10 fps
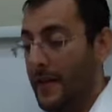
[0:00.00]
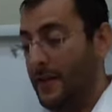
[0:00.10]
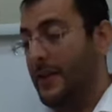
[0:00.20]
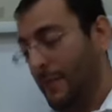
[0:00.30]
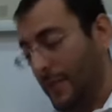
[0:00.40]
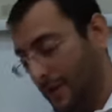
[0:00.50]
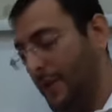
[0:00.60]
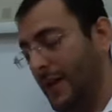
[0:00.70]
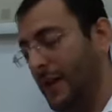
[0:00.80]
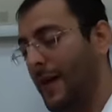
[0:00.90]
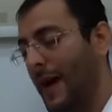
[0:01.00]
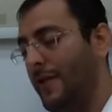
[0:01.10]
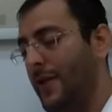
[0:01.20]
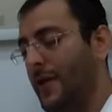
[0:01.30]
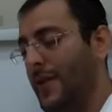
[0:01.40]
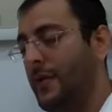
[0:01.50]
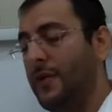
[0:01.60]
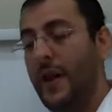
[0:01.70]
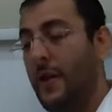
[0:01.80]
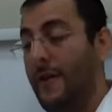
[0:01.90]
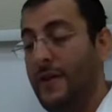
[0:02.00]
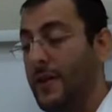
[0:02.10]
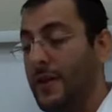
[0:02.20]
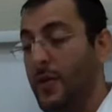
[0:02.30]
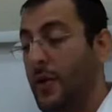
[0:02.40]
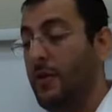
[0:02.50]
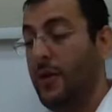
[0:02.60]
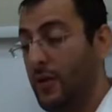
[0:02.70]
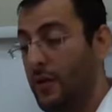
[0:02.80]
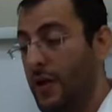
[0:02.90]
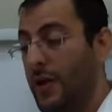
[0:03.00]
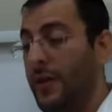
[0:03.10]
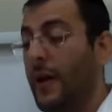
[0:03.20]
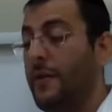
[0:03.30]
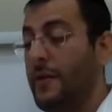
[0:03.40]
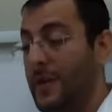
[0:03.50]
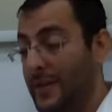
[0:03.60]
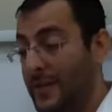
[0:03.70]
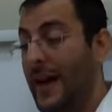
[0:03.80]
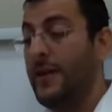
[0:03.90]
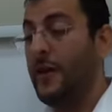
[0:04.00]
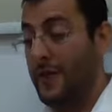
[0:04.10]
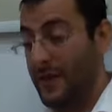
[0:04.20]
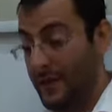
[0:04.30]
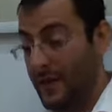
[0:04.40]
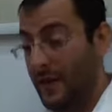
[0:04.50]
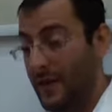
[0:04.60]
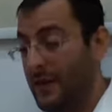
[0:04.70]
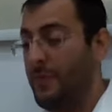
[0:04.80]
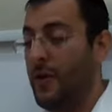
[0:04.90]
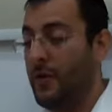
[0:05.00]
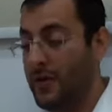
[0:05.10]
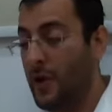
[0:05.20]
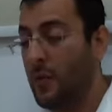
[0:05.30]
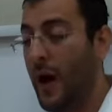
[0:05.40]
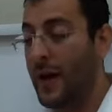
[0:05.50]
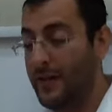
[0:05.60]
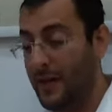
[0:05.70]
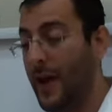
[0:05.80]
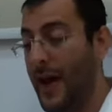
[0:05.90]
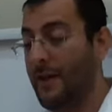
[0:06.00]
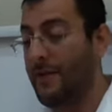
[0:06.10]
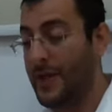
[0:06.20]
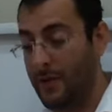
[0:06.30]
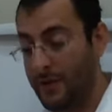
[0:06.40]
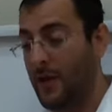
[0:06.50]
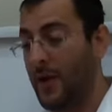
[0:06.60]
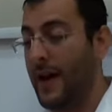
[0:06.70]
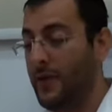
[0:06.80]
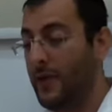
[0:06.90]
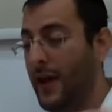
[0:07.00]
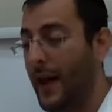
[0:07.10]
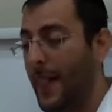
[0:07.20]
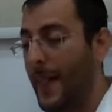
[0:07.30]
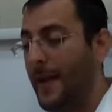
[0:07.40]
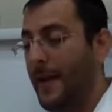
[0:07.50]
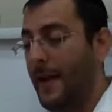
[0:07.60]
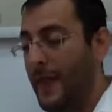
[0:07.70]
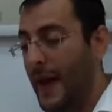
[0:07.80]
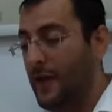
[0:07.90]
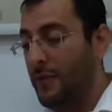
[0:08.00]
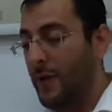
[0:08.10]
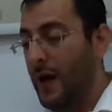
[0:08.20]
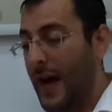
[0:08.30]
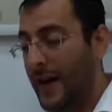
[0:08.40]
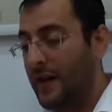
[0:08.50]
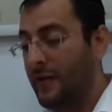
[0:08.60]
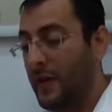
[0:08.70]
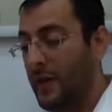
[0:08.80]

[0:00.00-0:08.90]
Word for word: Similar to what we said above, there was no hevel in the bor at all, not for Misa and not for Nizakin. The bor was so wide, so airy, there was no hevel there. And then we Ubor Achar